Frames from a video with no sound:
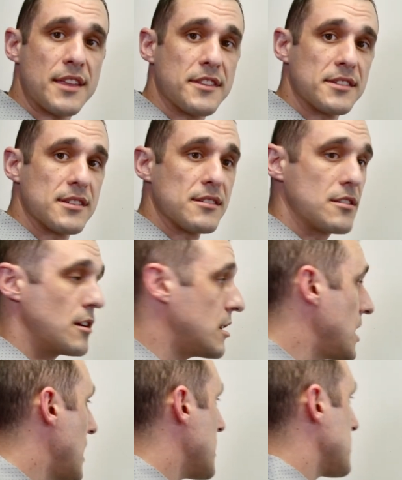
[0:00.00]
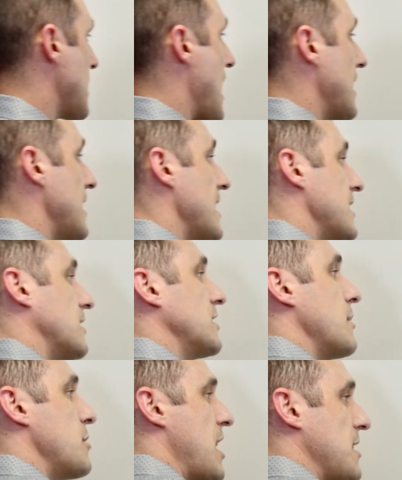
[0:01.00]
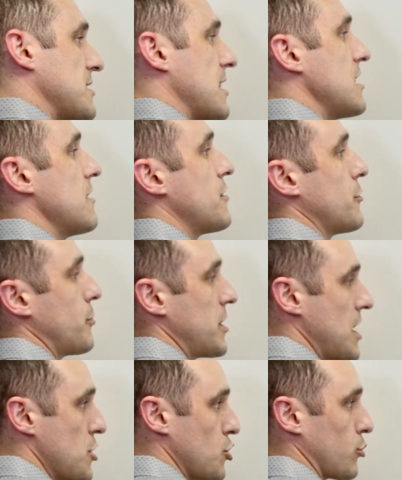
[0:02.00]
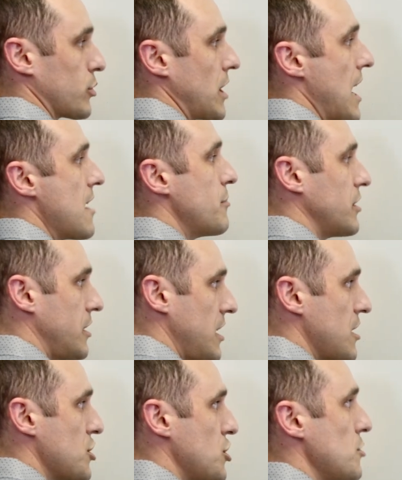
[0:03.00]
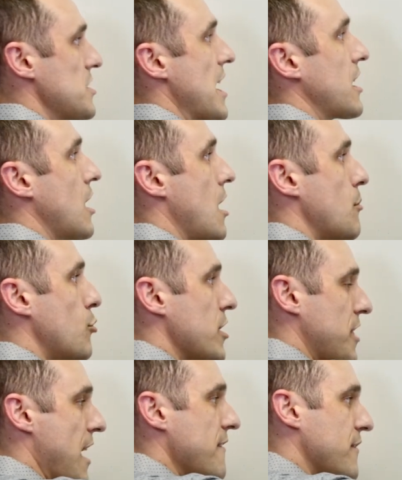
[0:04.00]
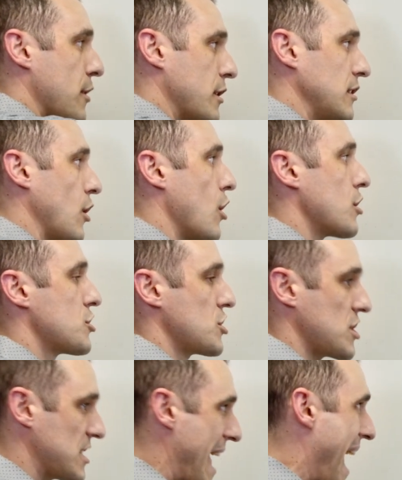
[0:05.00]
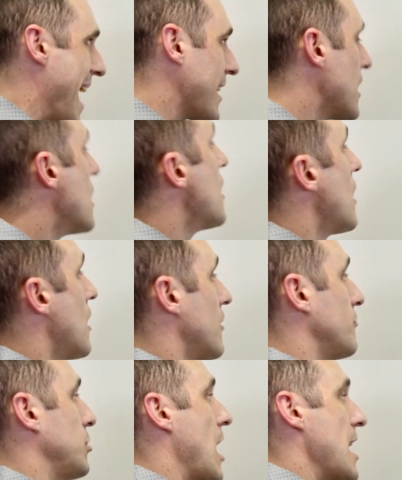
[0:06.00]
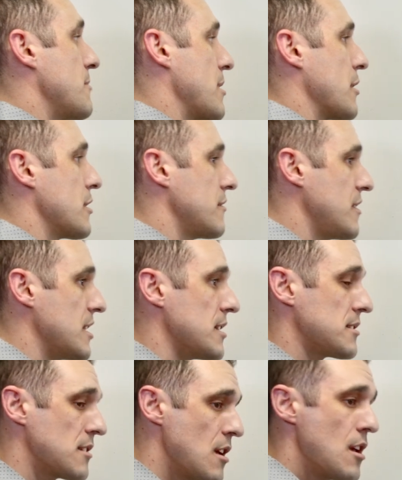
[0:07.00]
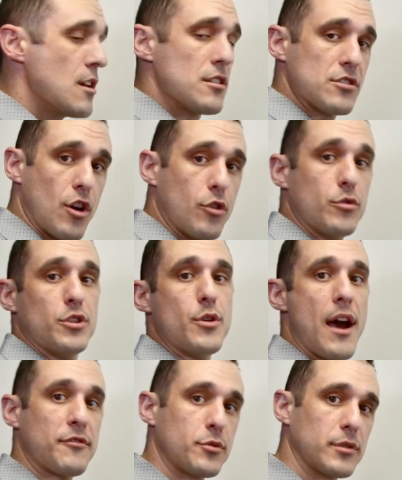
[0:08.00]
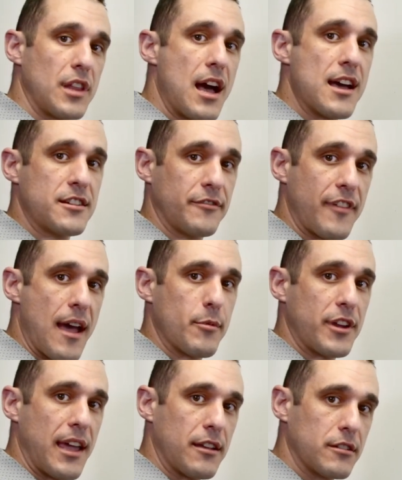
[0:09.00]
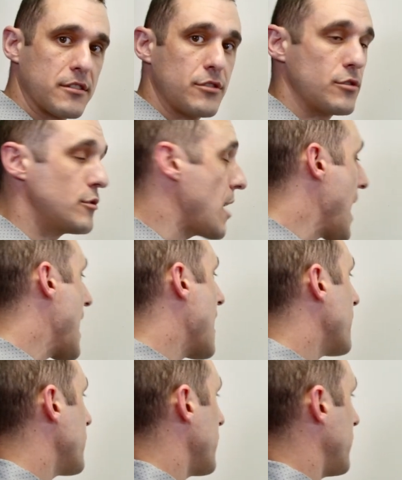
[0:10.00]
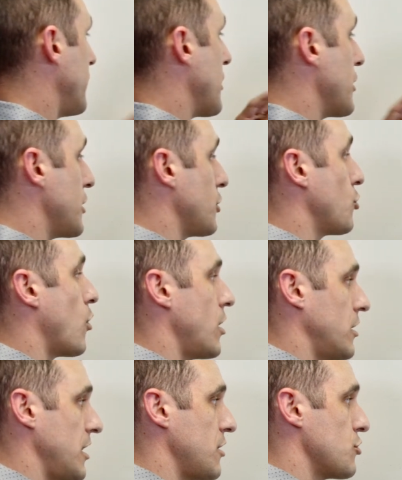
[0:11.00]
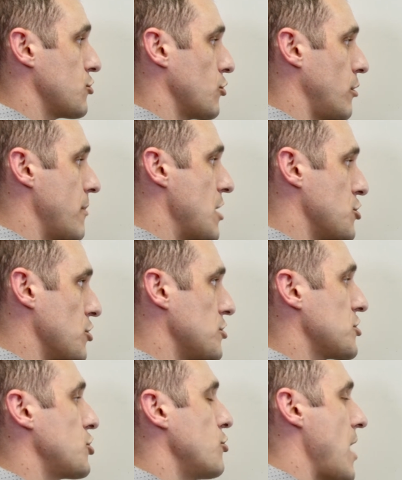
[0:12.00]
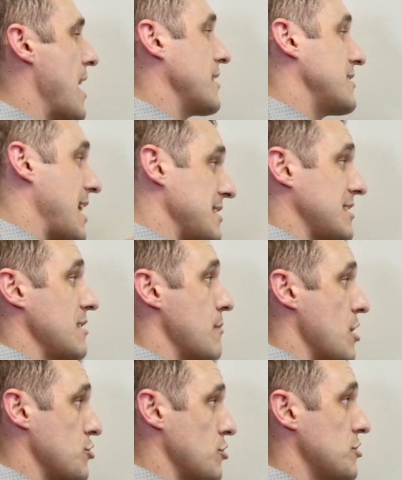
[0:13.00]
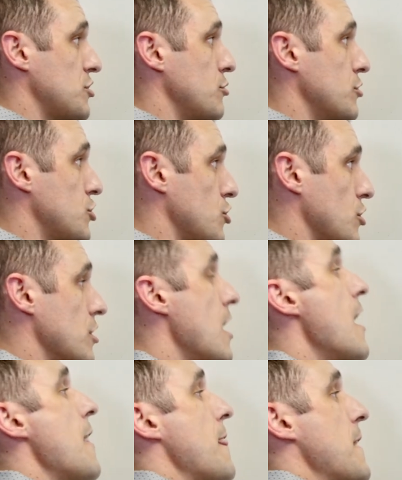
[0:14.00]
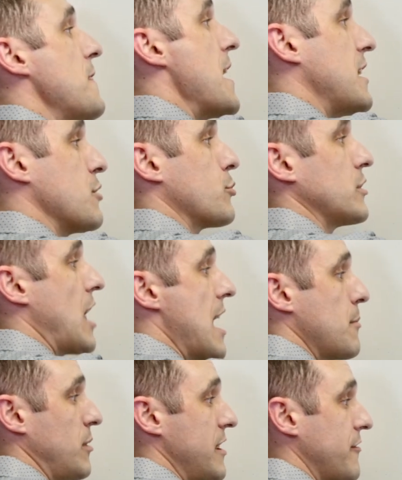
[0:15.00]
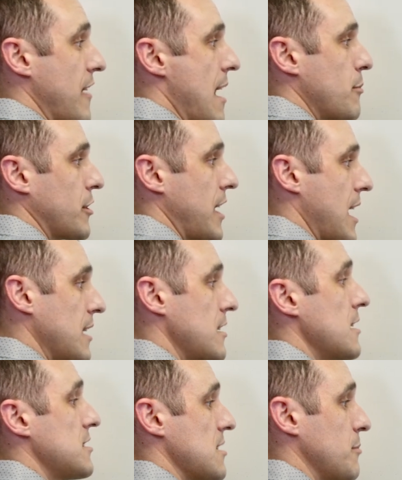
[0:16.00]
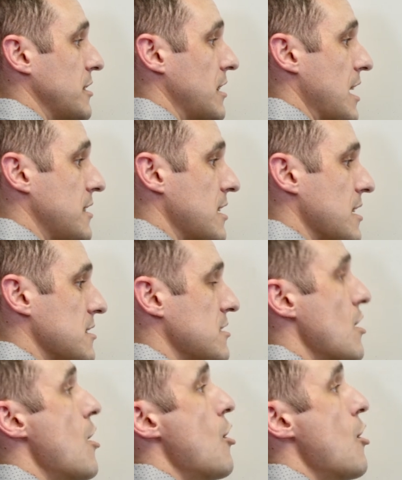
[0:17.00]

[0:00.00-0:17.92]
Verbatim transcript: that this is good is that it eliminates any of the potential reliability issues that come with a very large stack of blind buried vias. So you have to rely on a fabricator to have very good quality control measures to and testing measures to ensure that they can reliably fabricate something like this.